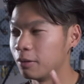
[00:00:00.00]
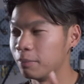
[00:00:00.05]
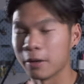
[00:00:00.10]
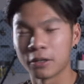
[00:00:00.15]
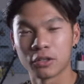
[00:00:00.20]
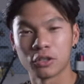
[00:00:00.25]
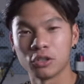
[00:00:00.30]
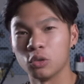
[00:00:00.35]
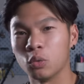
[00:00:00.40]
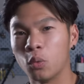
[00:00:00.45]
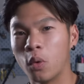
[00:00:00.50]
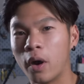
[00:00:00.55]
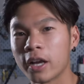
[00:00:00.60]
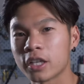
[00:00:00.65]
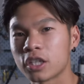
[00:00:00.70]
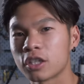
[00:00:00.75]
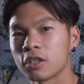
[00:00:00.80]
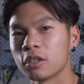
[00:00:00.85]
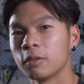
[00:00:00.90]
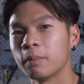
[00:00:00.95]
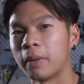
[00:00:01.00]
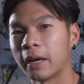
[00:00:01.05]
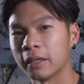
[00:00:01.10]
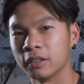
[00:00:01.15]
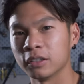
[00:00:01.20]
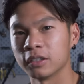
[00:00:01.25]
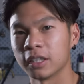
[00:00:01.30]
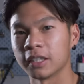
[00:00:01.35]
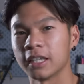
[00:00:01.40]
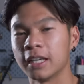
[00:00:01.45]
Make sure you watch
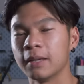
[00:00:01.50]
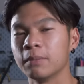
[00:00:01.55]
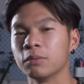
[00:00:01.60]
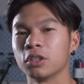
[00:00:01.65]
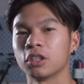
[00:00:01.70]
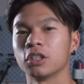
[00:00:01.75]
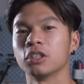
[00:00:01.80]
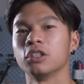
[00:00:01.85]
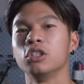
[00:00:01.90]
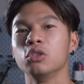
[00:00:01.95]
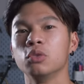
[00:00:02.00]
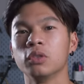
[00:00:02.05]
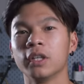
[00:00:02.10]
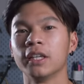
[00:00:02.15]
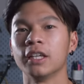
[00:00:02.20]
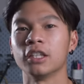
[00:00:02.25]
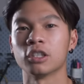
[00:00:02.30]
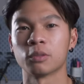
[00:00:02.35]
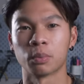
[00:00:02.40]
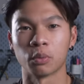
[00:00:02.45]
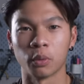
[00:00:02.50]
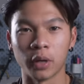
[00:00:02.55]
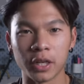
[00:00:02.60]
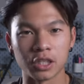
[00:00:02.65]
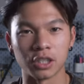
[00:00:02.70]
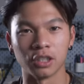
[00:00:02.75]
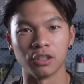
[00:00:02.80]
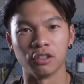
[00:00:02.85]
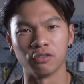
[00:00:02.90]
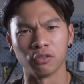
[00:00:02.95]
pilots like him to continue getting
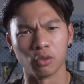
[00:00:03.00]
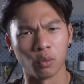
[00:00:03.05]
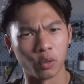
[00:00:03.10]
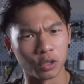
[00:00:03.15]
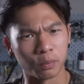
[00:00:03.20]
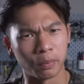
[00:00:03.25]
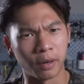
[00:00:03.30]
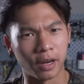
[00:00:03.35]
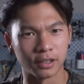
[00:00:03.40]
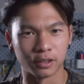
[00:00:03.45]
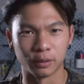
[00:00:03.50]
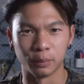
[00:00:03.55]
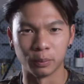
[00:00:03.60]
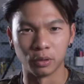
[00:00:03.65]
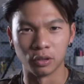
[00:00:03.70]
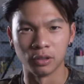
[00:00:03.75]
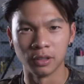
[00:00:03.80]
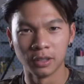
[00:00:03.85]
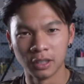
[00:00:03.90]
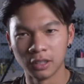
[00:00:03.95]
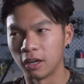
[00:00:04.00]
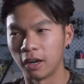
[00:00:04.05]
inspiration for what is possible.